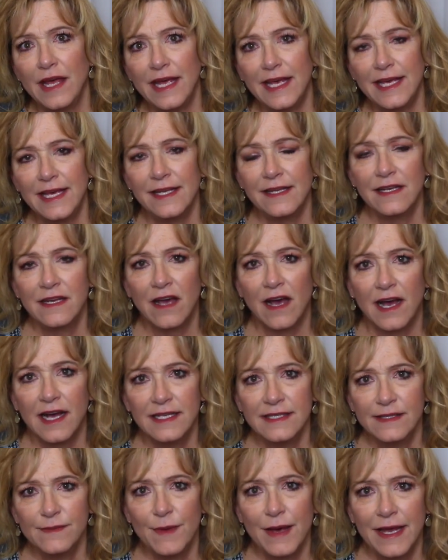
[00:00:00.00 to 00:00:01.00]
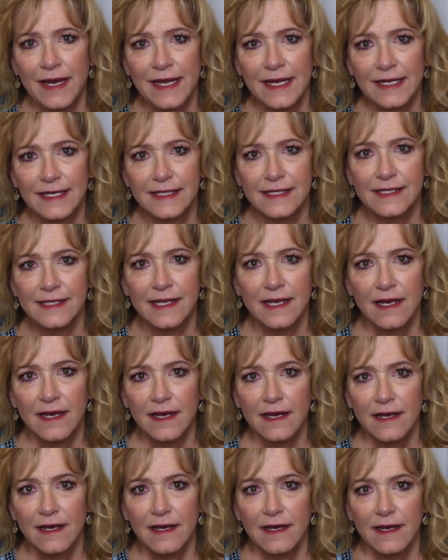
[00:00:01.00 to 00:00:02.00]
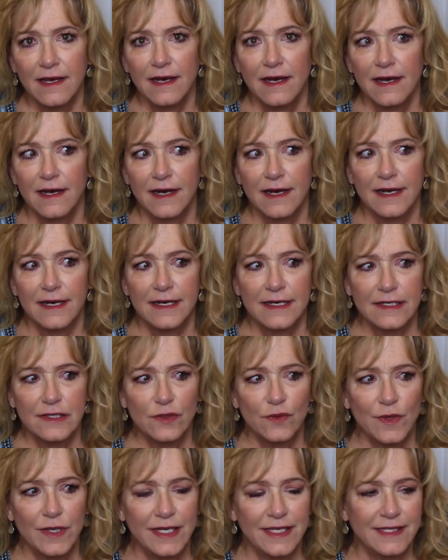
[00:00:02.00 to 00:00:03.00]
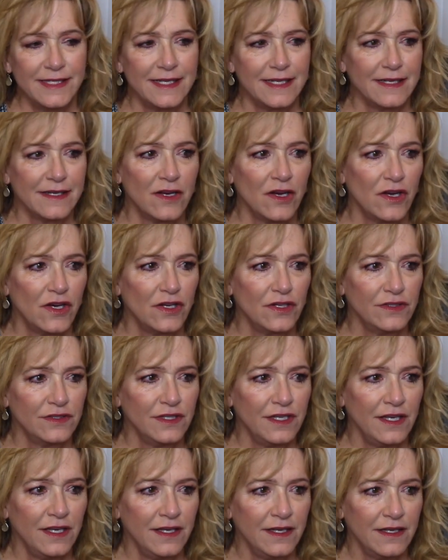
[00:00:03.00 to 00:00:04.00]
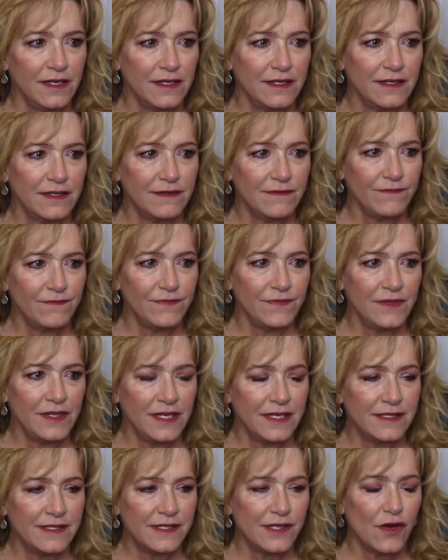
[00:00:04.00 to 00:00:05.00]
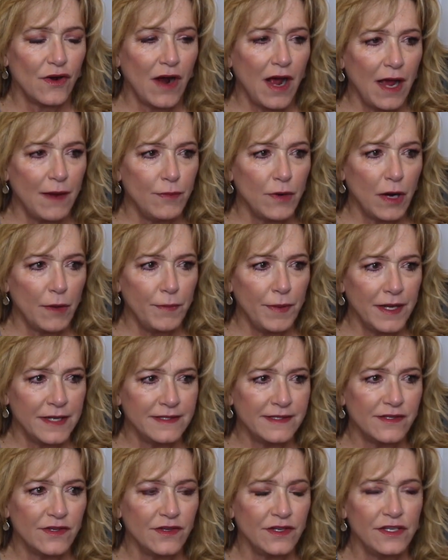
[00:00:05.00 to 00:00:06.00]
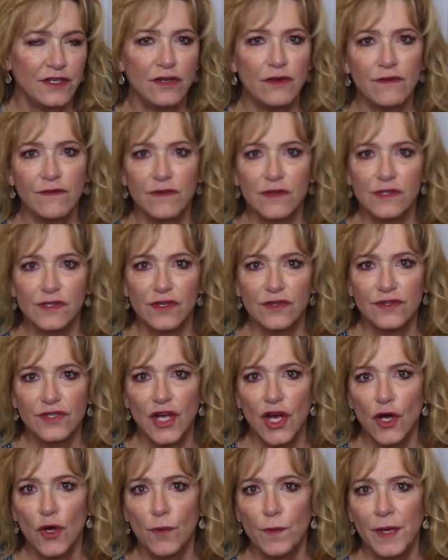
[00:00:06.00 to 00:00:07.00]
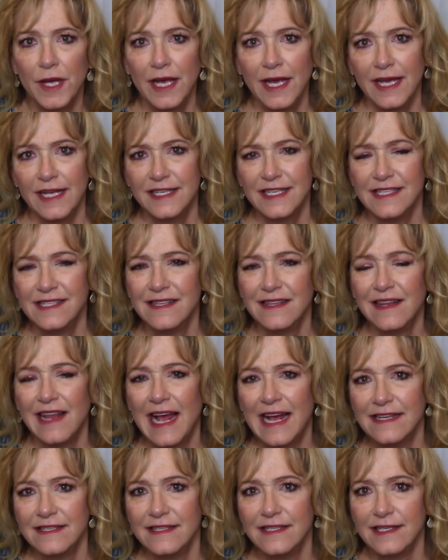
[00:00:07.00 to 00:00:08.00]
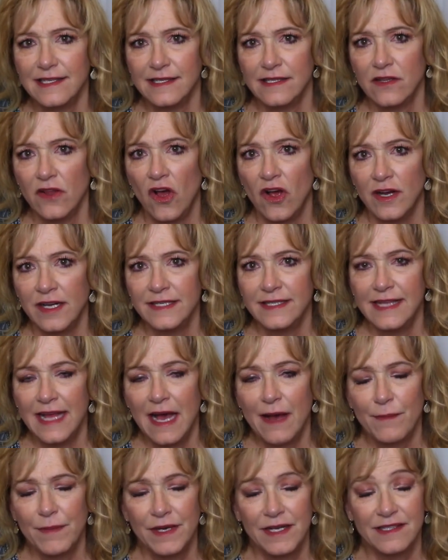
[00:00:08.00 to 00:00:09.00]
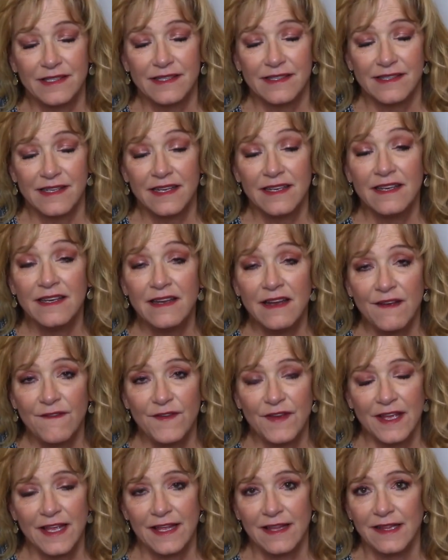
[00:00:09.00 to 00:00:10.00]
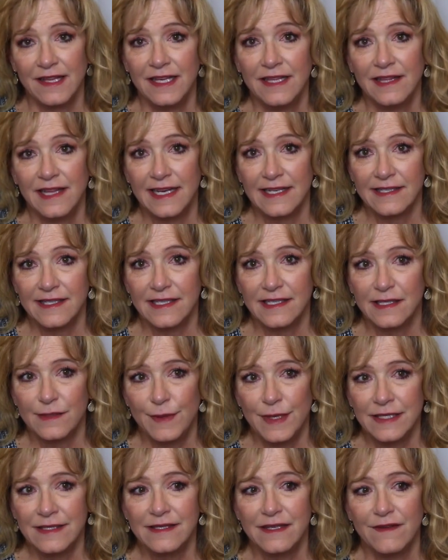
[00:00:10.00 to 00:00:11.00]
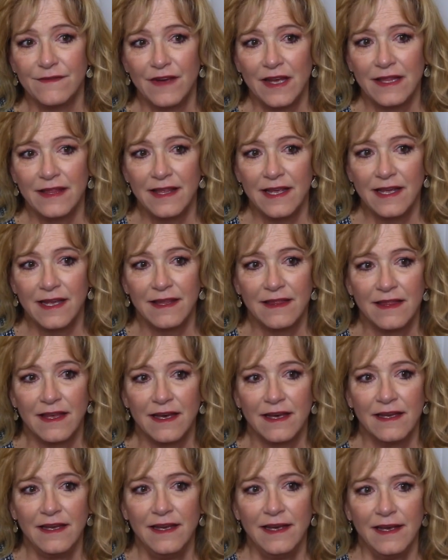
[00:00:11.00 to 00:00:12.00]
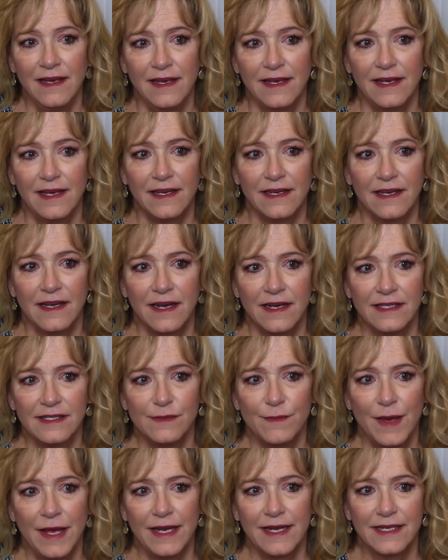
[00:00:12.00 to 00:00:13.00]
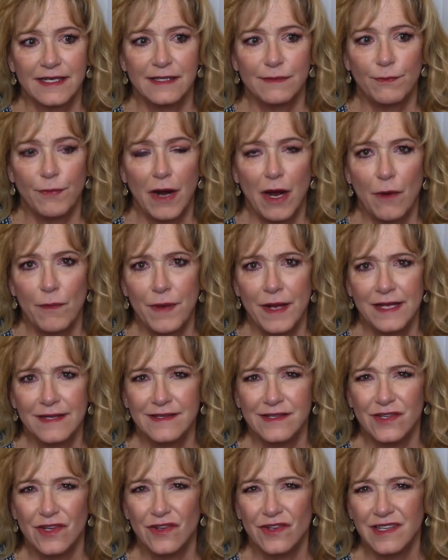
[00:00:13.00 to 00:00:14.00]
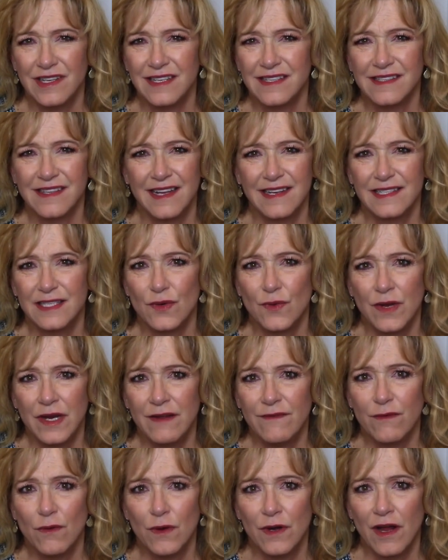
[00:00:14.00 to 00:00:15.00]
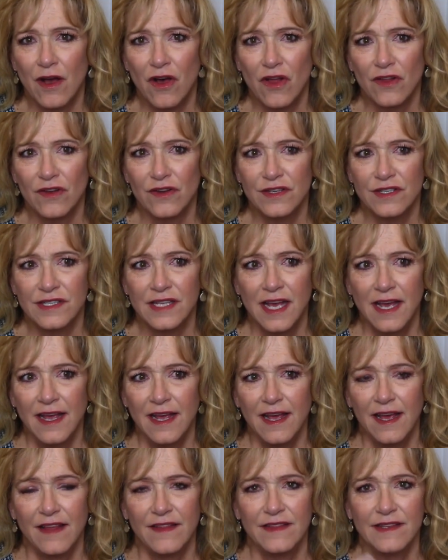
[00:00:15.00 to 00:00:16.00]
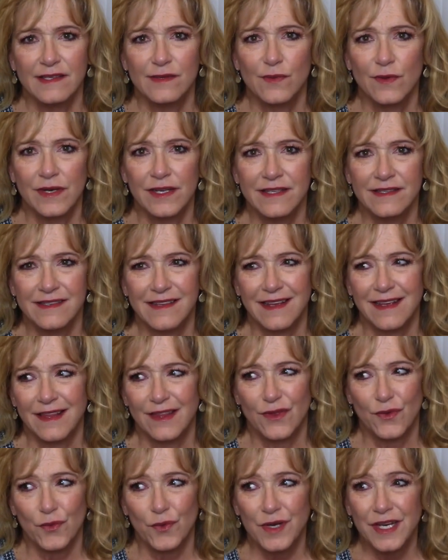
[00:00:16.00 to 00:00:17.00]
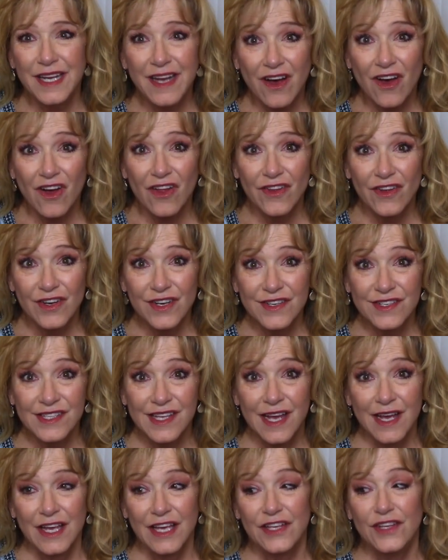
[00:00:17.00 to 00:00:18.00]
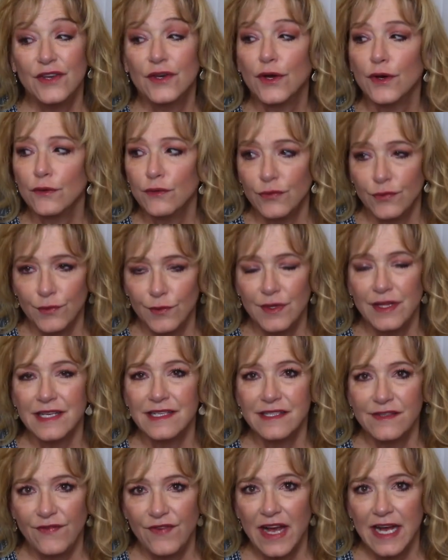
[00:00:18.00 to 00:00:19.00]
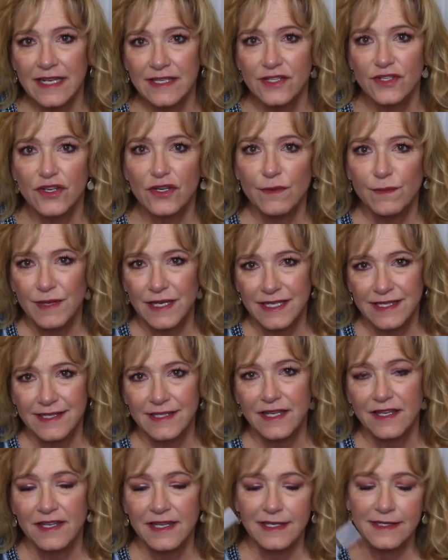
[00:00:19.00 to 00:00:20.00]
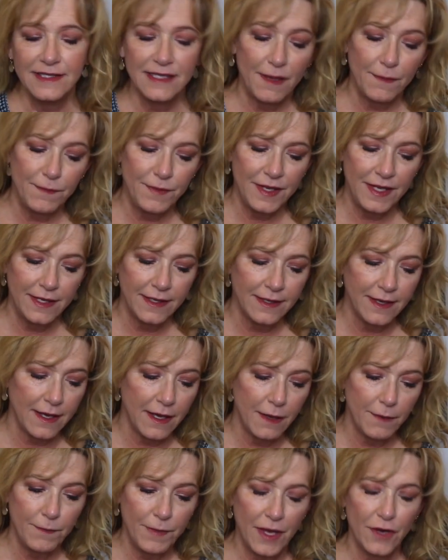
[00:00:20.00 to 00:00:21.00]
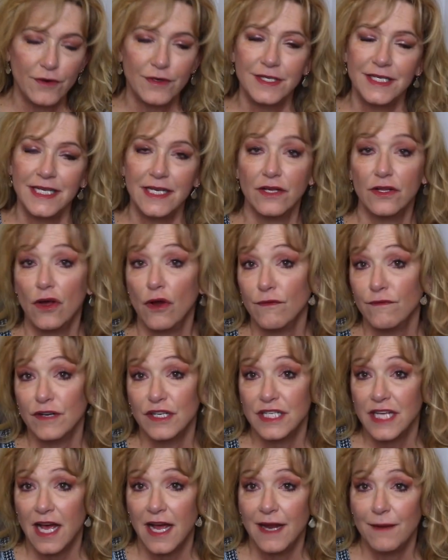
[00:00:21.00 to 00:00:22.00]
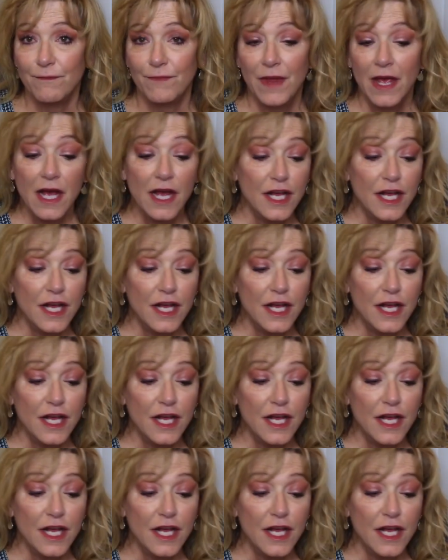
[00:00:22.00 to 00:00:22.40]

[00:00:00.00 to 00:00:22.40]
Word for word: the It Cosmetics, what is it called? It's their eyebrow pencil in Universal Taupe. It doesn't last as long as that, but it's significantly less expensive. I think the It Cosmetics brow pencil is like $24, and this one is like $3. You go through this faster, but it still ends up being a better deal over time.